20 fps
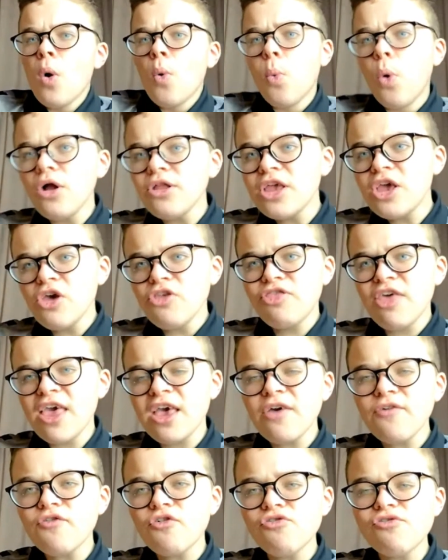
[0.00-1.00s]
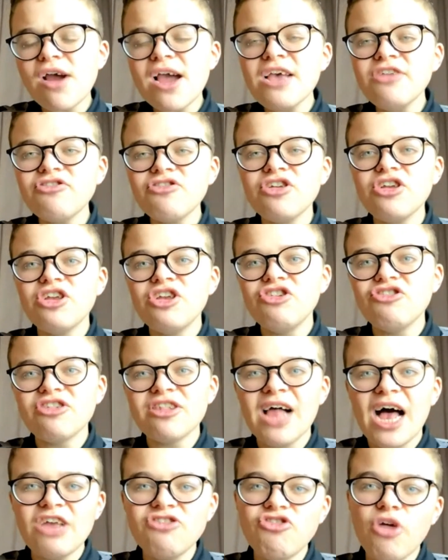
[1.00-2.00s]
What do you think of Grayson in his
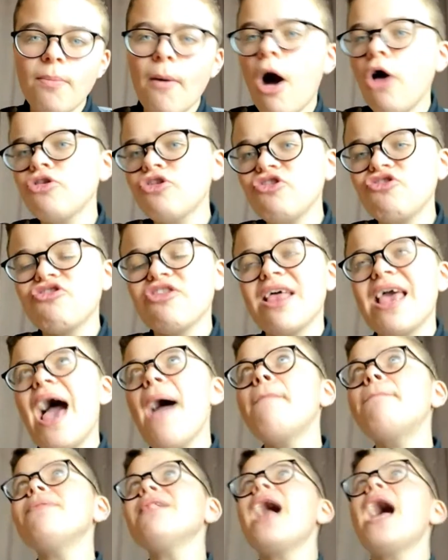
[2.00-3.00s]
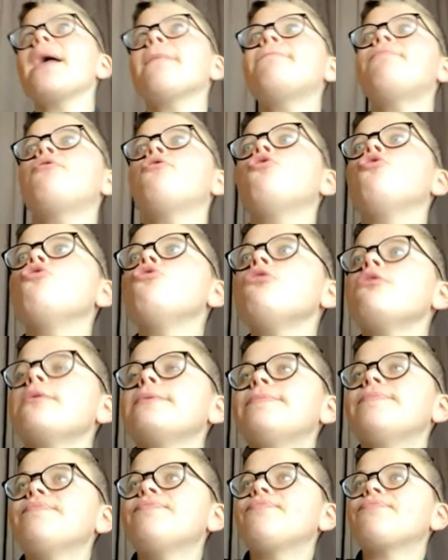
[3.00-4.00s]
last job, honestly? At Blackpool,
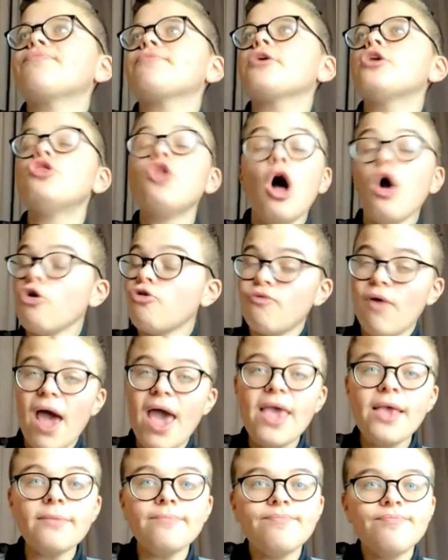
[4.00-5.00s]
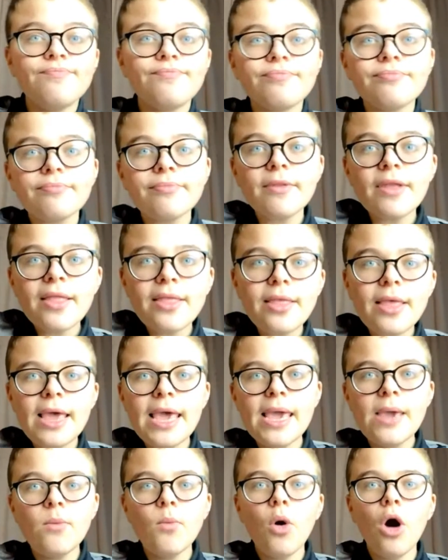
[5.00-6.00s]
not great.
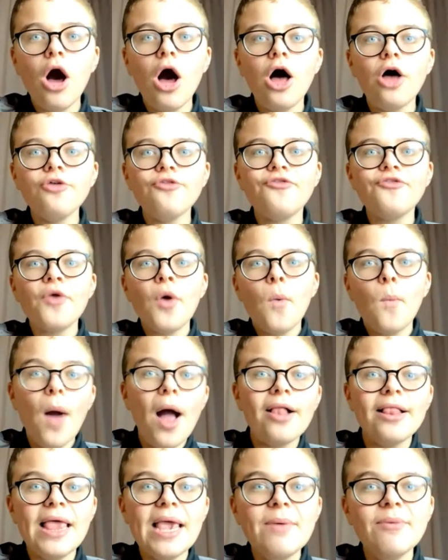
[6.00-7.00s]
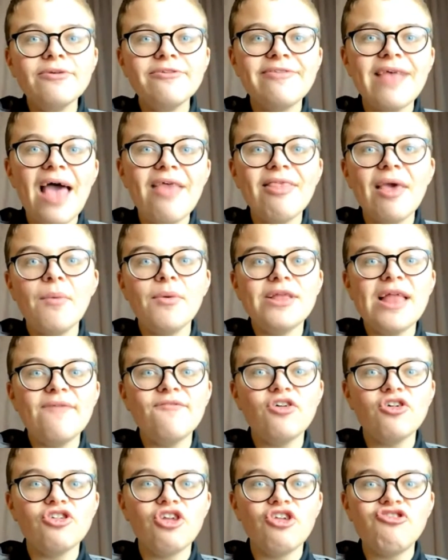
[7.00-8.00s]
It was, while he was there, they were
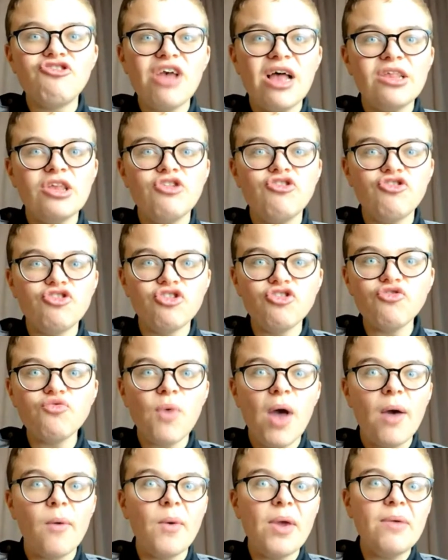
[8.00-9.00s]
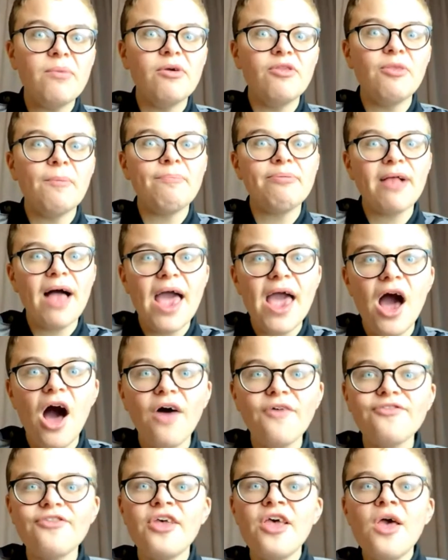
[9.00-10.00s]
never going to challenge us while we were in the
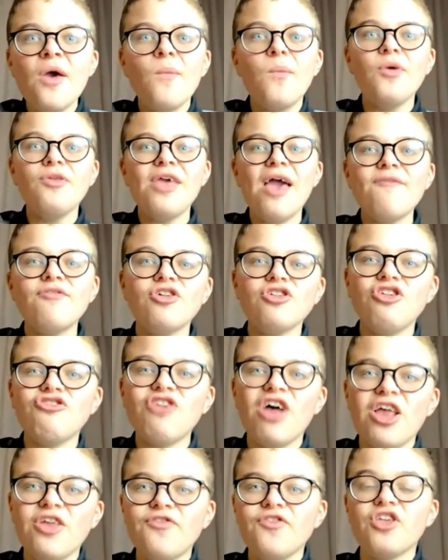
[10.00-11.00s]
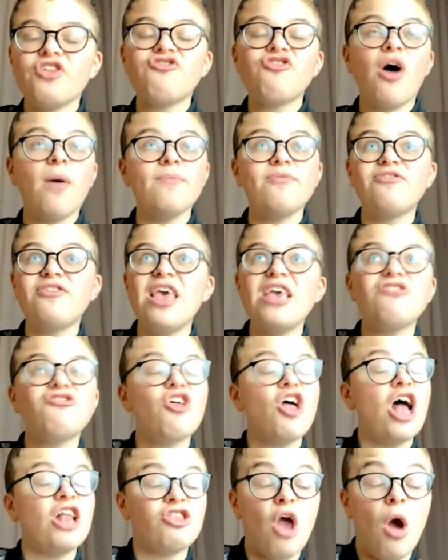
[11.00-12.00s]
playoffs. Were they ever going to challenge for the top six?
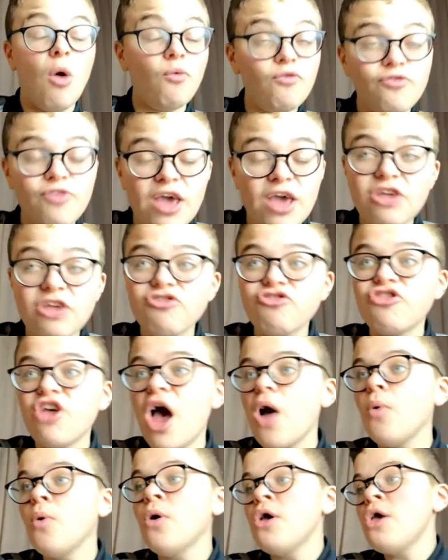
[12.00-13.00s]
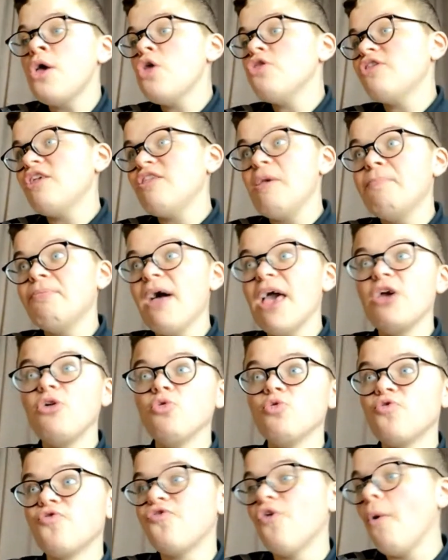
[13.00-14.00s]
I don't think so. Did he play
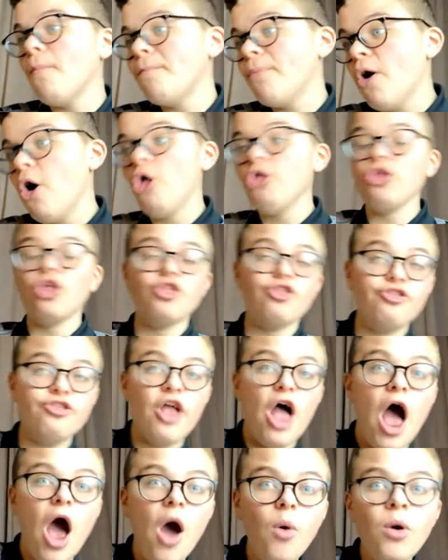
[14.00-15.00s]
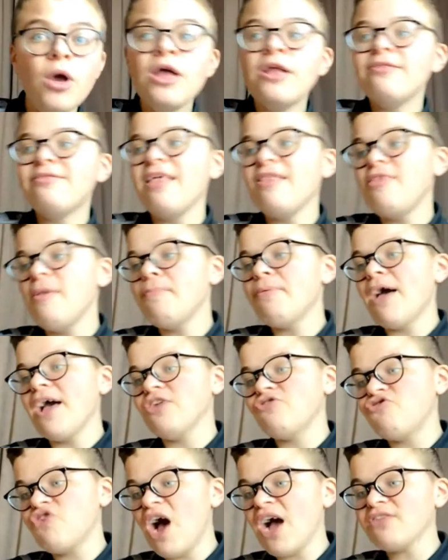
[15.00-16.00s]
good football? No. Did he
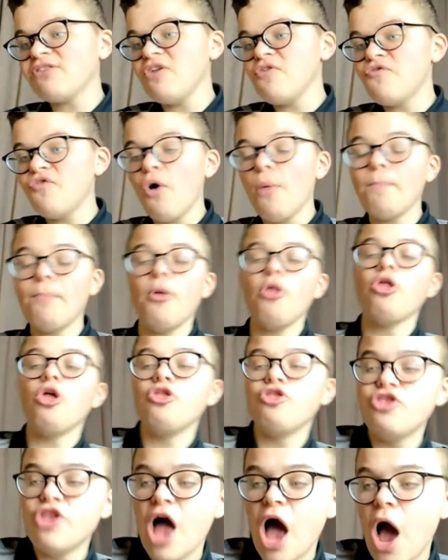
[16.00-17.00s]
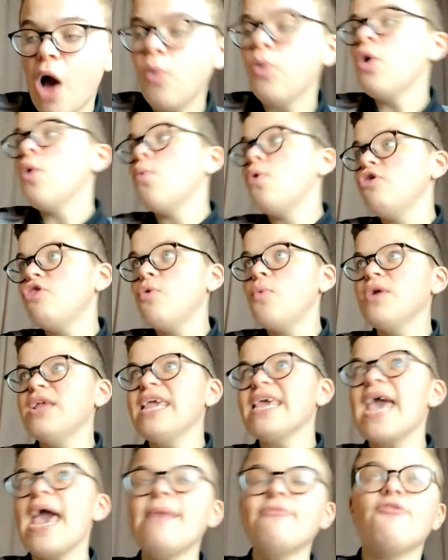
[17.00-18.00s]
play attractive football? No. Were they
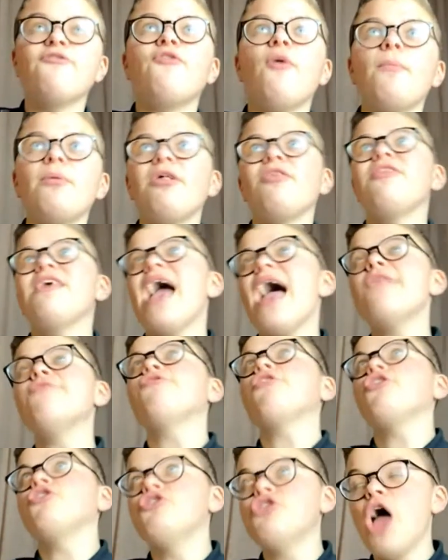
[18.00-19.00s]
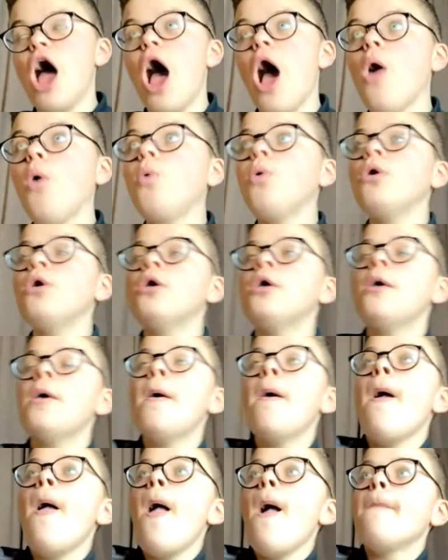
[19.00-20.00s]
winning games of football at the end? No.
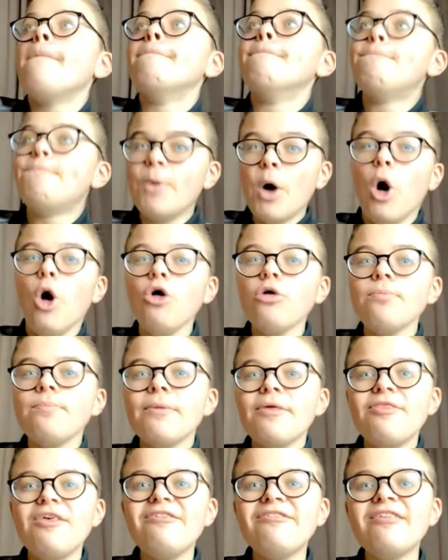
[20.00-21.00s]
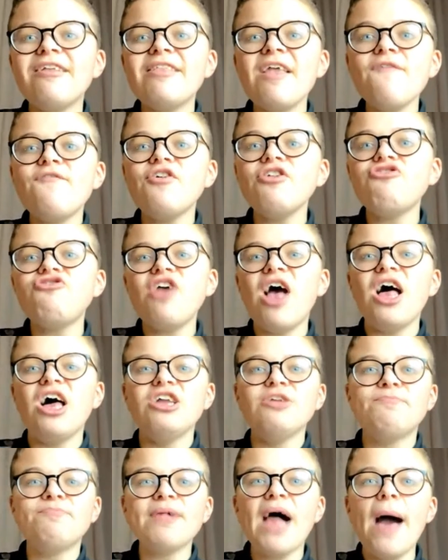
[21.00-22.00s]
But this is a different
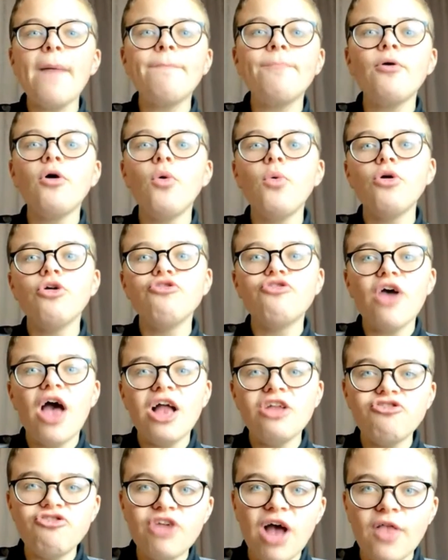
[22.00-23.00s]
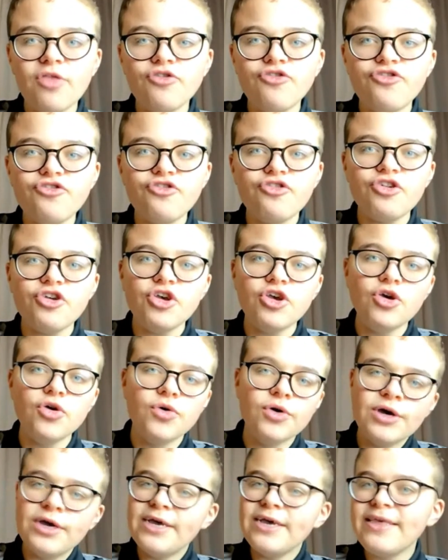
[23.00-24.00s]
time. Blackpool was a chance
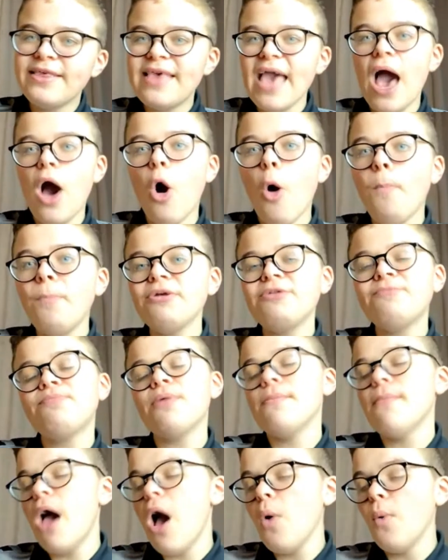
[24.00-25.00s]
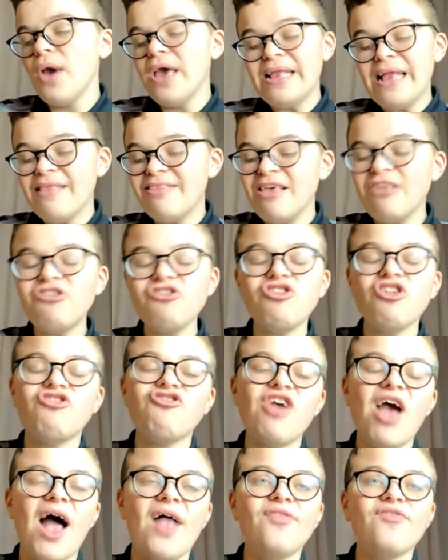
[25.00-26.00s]
to get up as promoted. This is
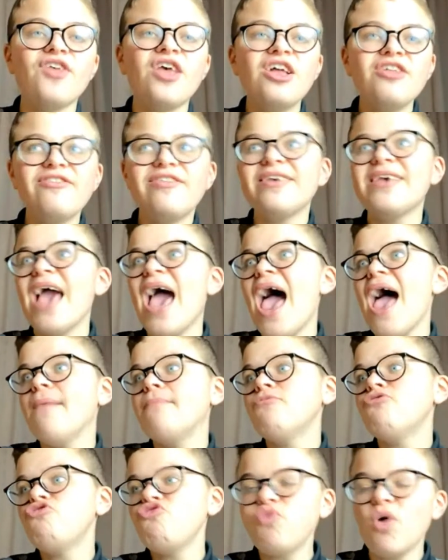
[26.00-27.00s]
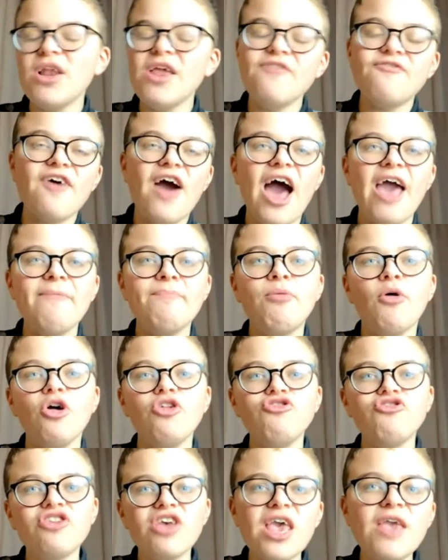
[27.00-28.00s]
a chance to get 25
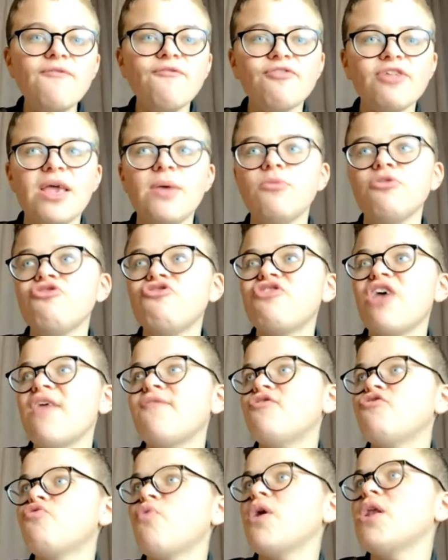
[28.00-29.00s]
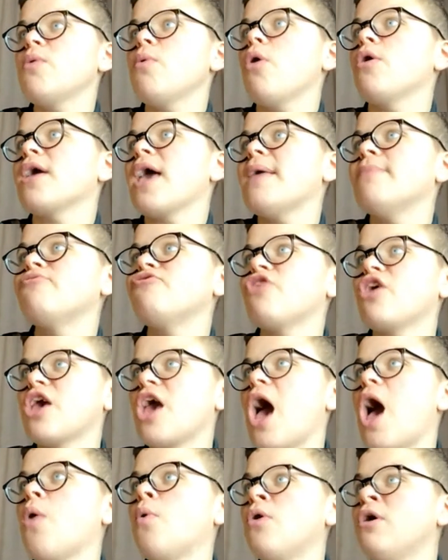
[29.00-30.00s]
points, keep Fleetwood safe for 21 games
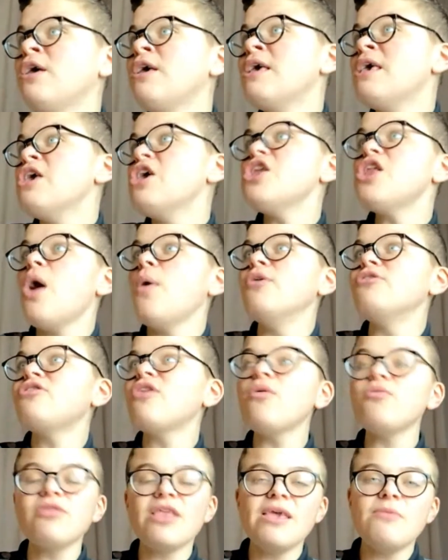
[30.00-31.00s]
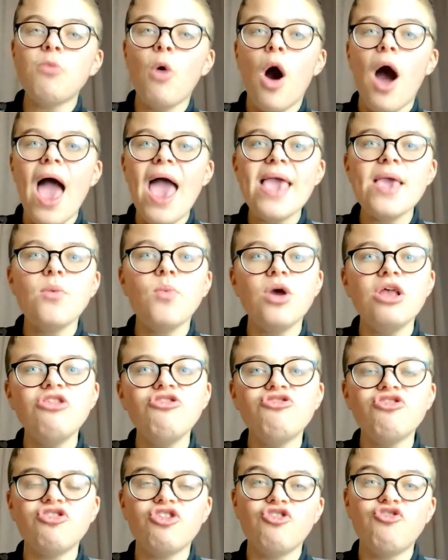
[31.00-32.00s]
to go. You know, it's only, what, 8
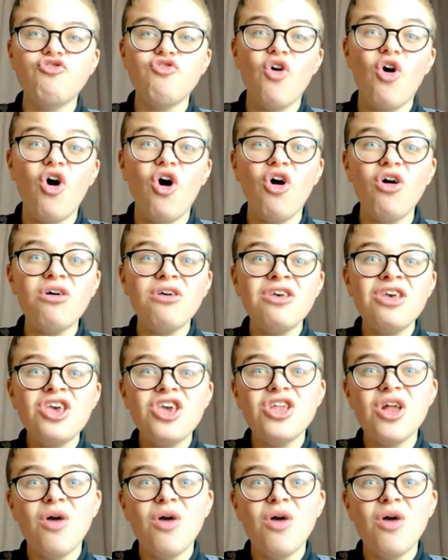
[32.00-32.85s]
wins and a draw?